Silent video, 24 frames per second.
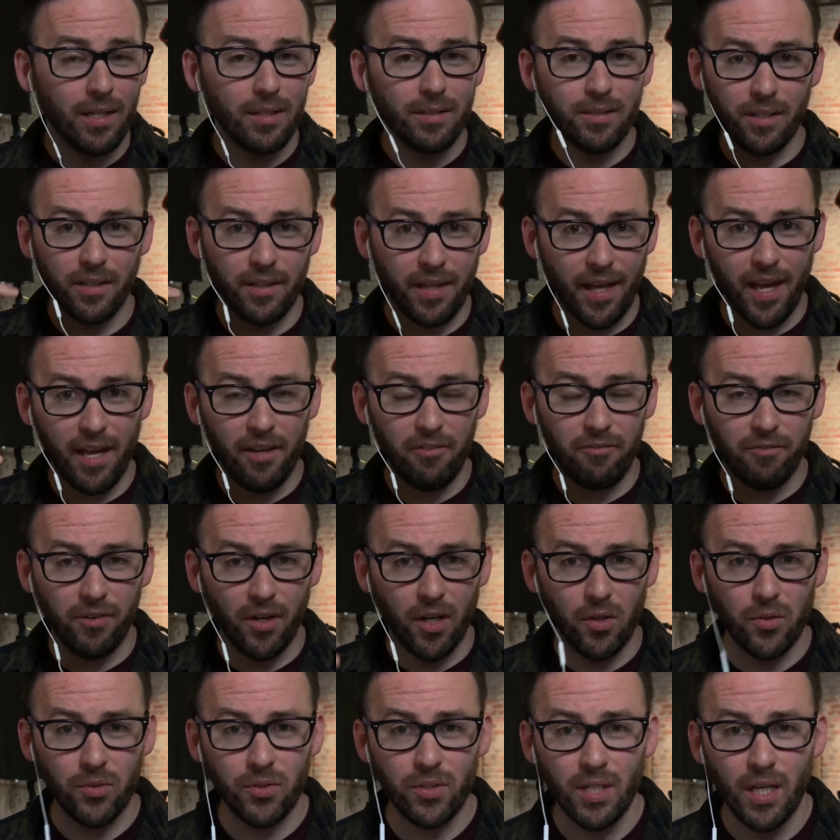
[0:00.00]
to the
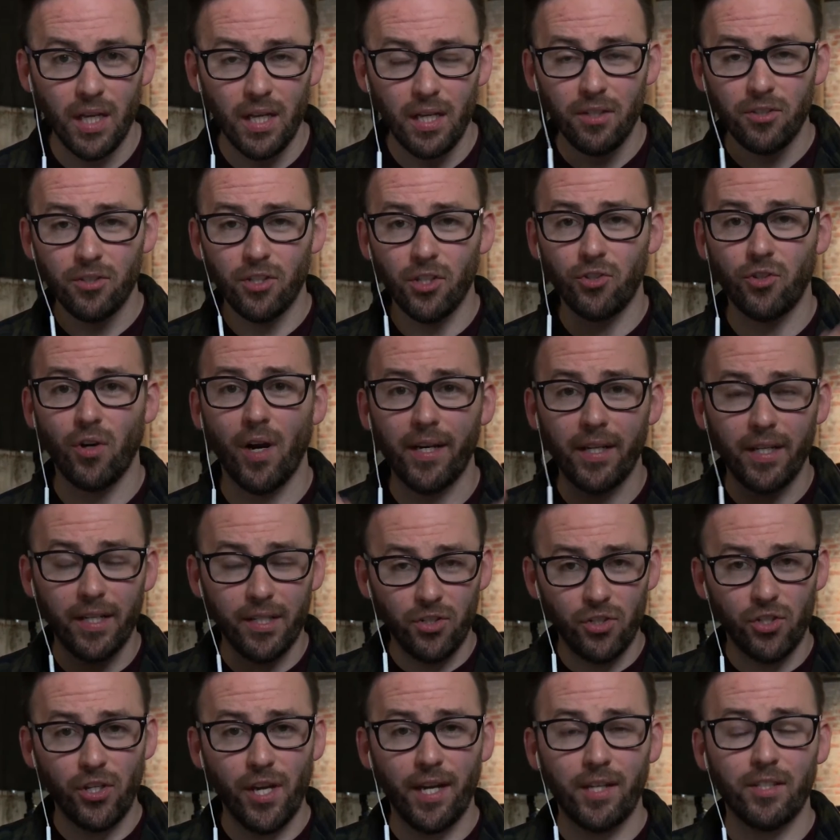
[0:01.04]
headphones to try to
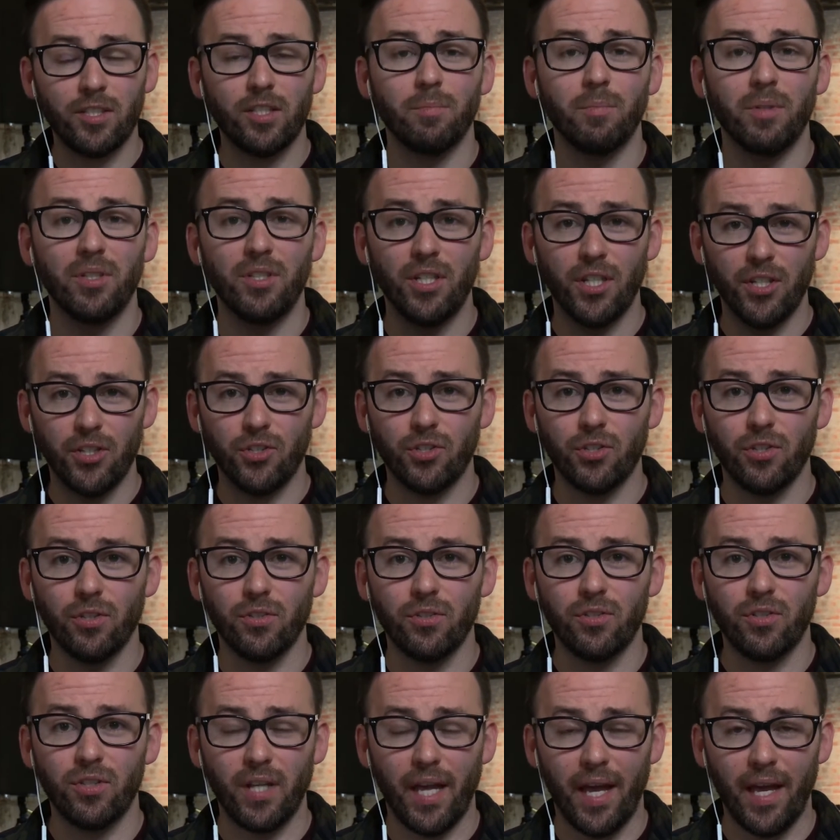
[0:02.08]
inject some additional
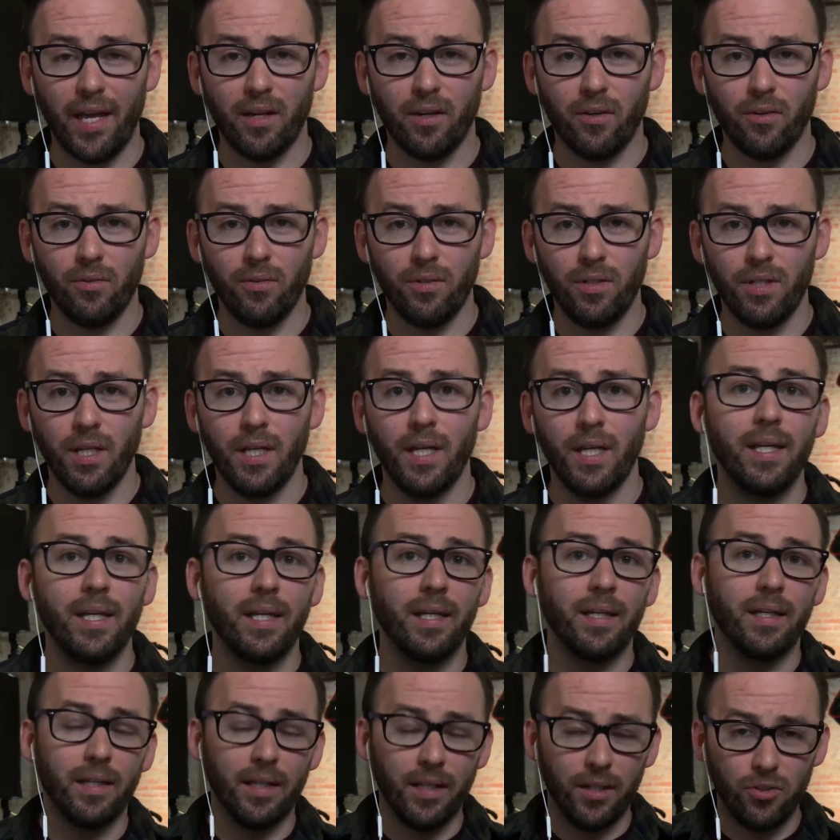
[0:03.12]
sound
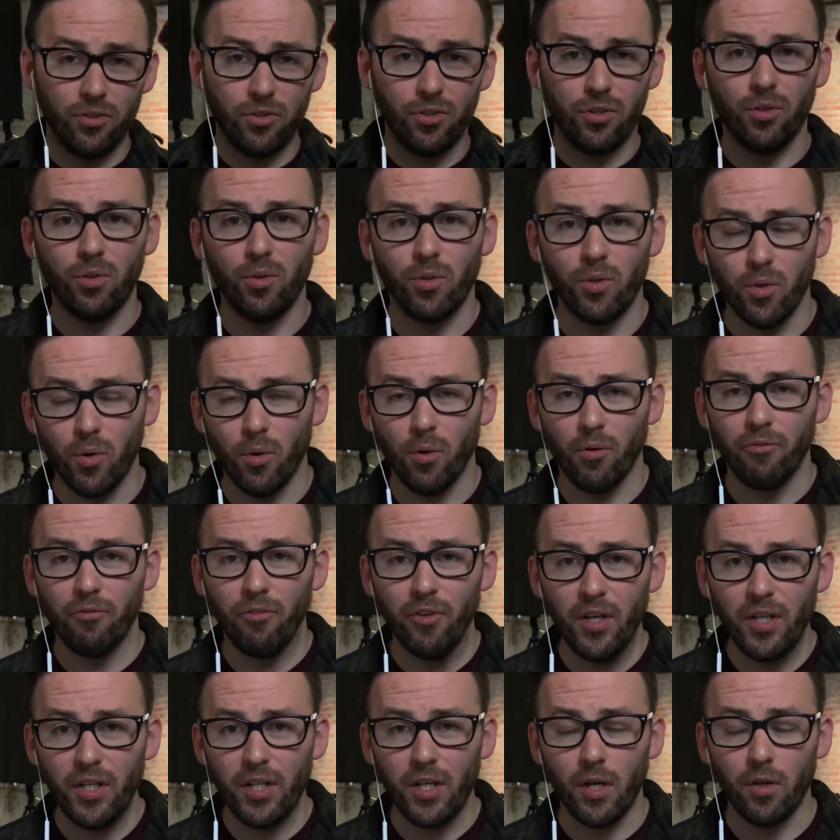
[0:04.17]
into your
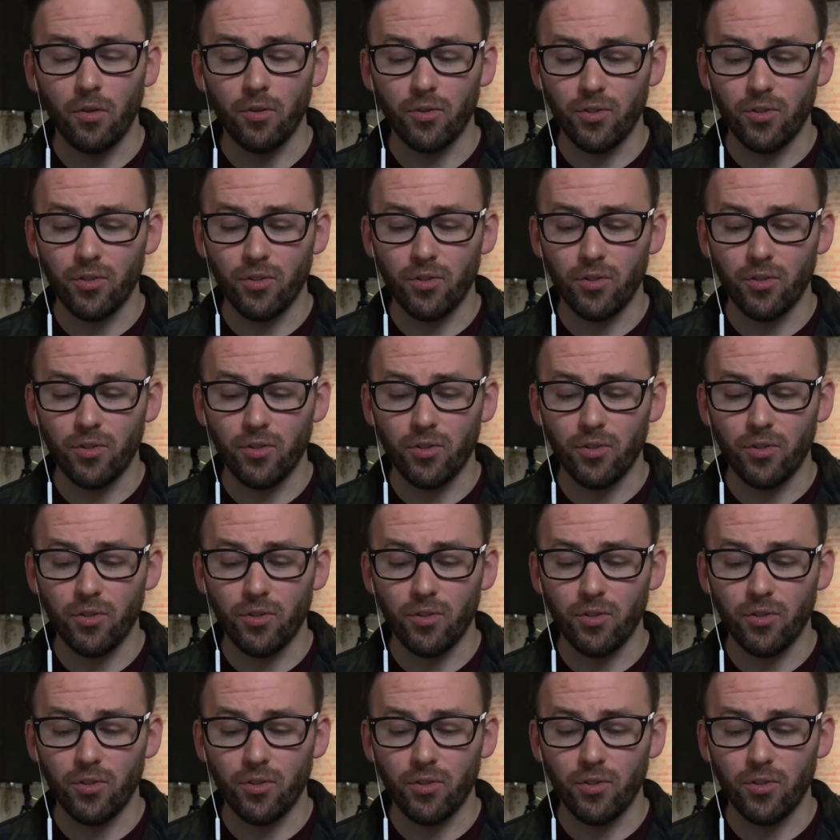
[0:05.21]
video.